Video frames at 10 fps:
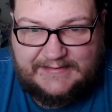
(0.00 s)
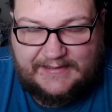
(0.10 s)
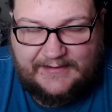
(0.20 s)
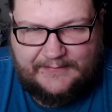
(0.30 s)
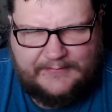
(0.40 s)

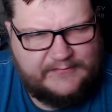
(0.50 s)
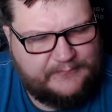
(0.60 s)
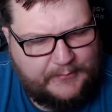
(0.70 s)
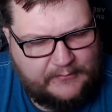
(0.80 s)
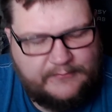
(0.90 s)
Uh, it's
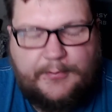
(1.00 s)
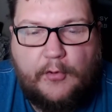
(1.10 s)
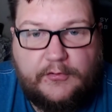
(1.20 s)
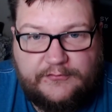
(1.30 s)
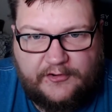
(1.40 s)
a, a
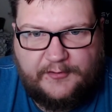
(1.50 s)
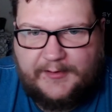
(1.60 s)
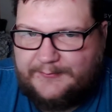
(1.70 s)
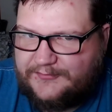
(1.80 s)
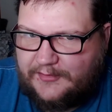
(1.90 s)
Pokemon
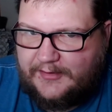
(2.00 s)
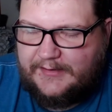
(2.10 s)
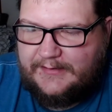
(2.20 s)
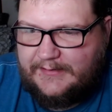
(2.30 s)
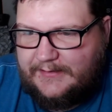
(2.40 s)
tournament. I'm sorry.